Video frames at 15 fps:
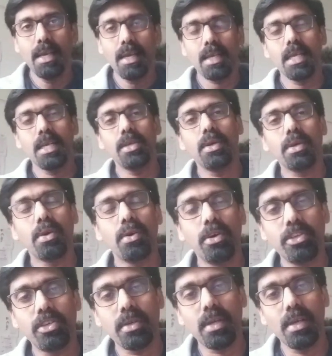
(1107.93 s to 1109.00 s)
Here you're
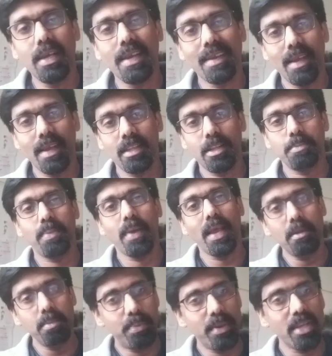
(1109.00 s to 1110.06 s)
going to get the
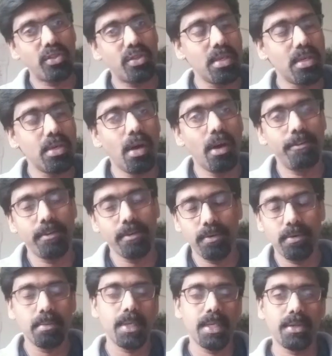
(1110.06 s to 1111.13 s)
pen picture of a
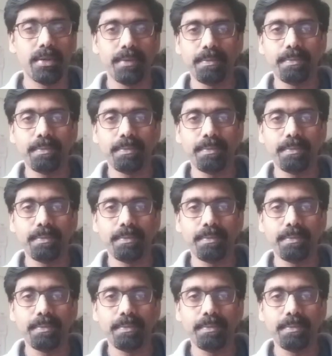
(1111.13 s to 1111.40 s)
woman